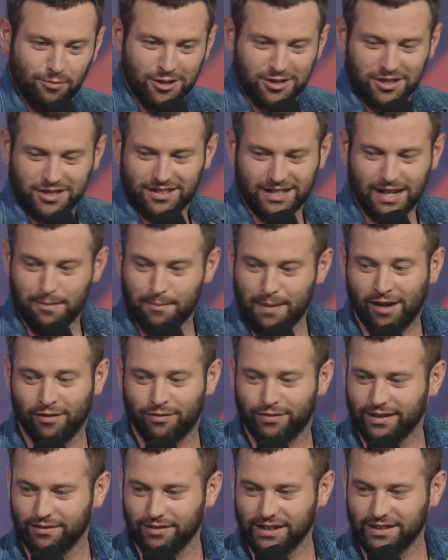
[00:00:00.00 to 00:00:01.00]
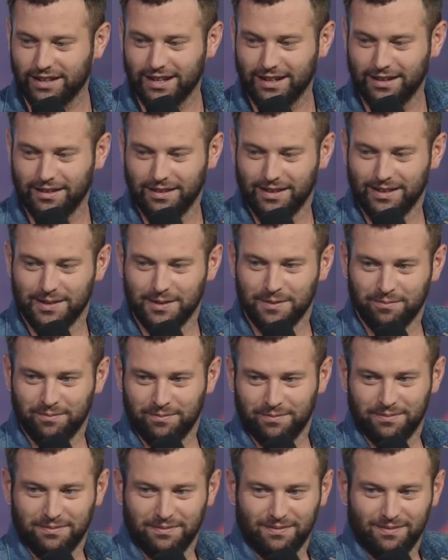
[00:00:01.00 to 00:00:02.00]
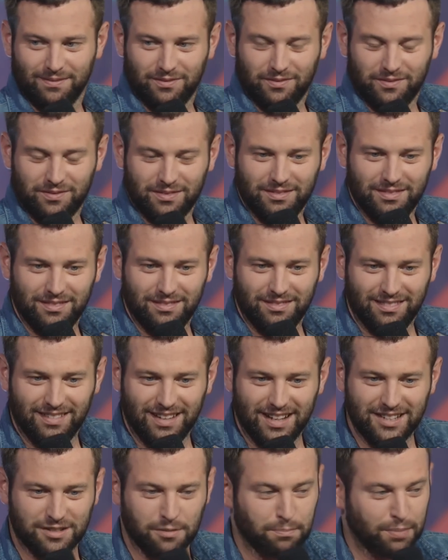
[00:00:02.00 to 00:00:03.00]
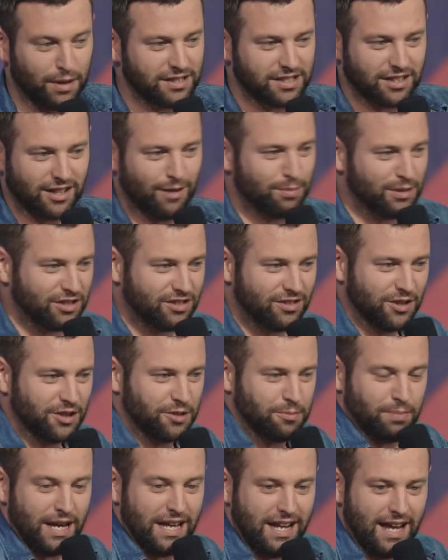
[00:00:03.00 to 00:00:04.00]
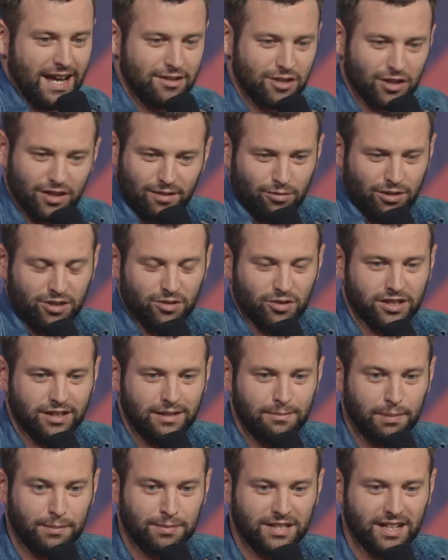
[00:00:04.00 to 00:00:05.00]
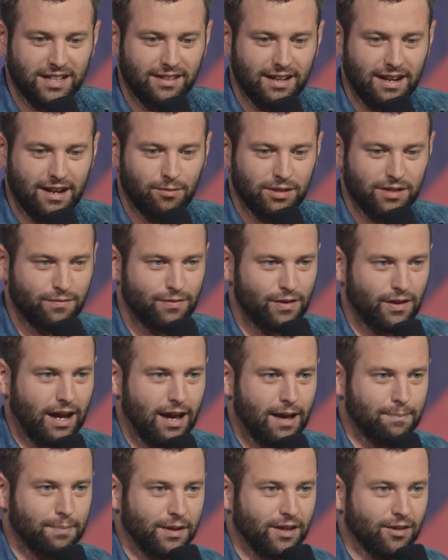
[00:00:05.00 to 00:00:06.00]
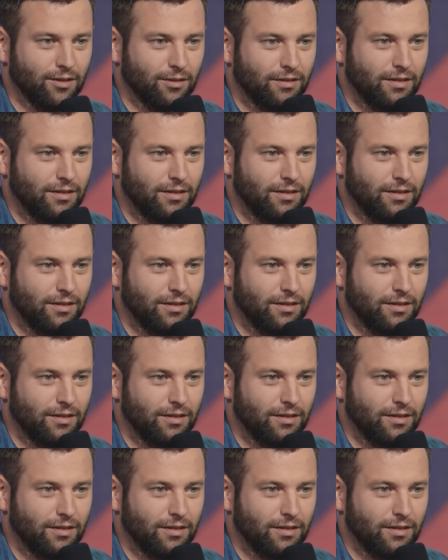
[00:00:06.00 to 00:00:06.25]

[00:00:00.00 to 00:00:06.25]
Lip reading: wears the same outfit every day, has a buzz cut but still has bed head. You're like, what, do you sleep upside down? What the fuck happened to